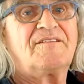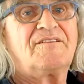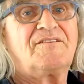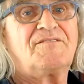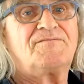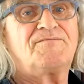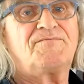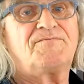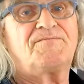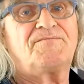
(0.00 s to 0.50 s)

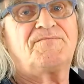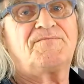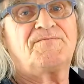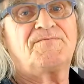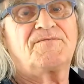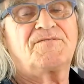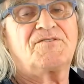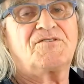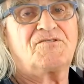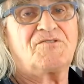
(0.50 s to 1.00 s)
of
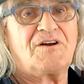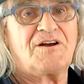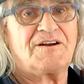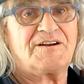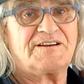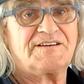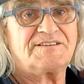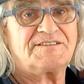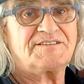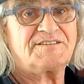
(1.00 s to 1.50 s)

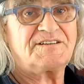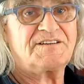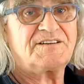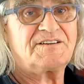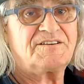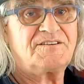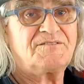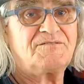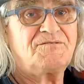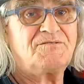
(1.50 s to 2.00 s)
Christ.
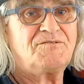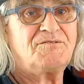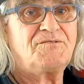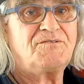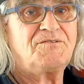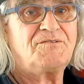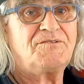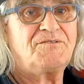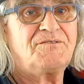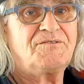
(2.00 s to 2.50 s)

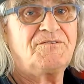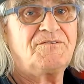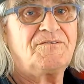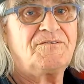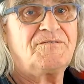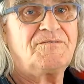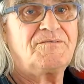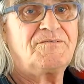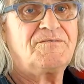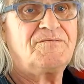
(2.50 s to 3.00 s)

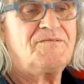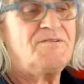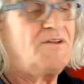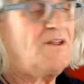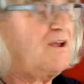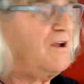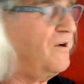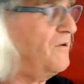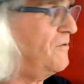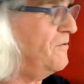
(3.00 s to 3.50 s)

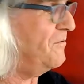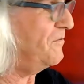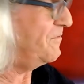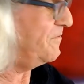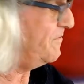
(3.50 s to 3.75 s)
Now,